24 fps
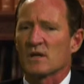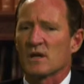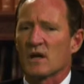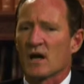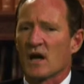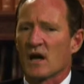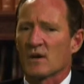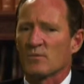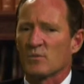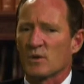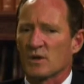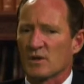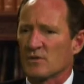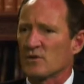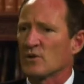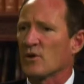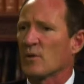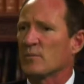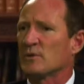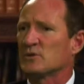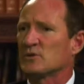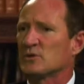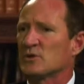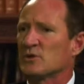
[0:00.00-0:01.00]
hard and we get the
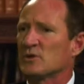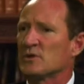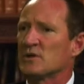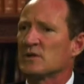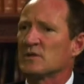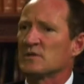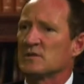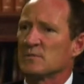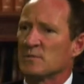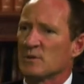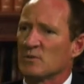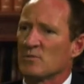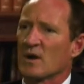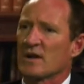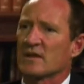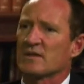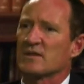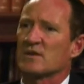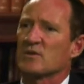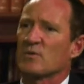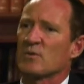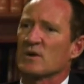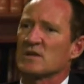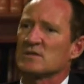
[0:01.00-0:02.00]
opportunity to be running
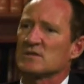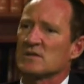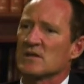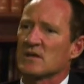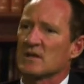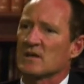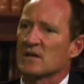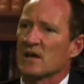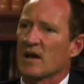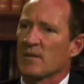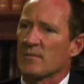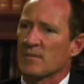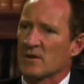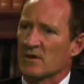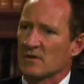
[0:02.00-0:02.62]
the Queensland government,